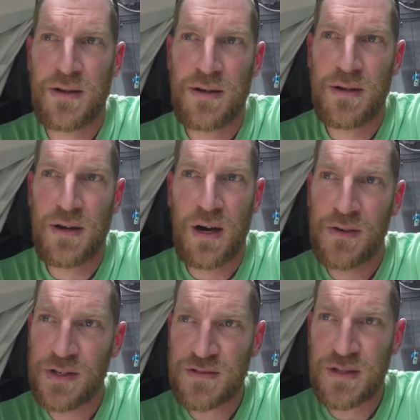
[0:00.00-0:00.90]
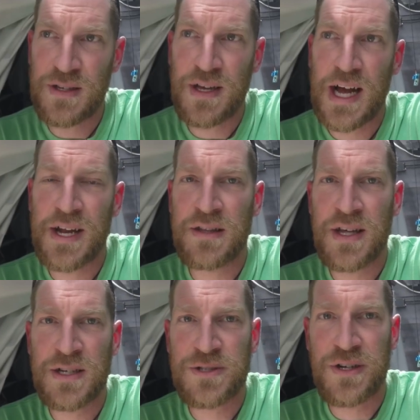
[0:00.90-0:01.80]
Uh, obviously, adding the
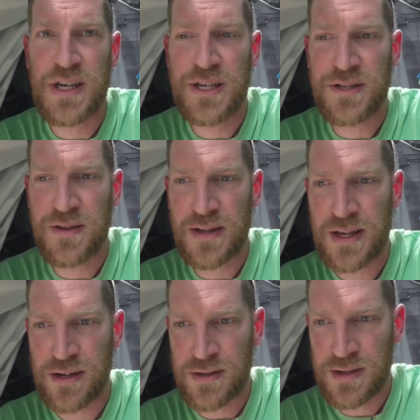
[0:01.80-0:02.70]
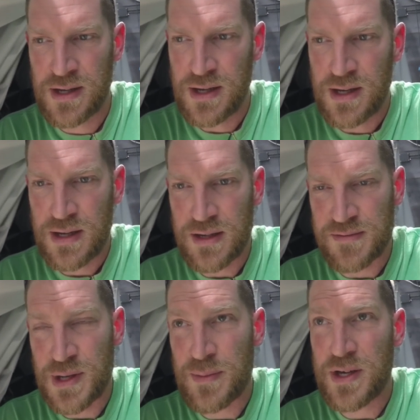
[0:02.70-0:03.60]
extra heat to the kiln is
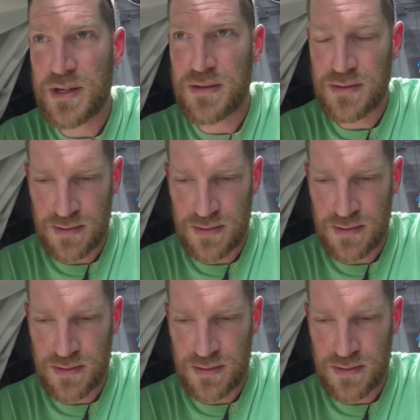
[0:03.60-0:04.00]
maybe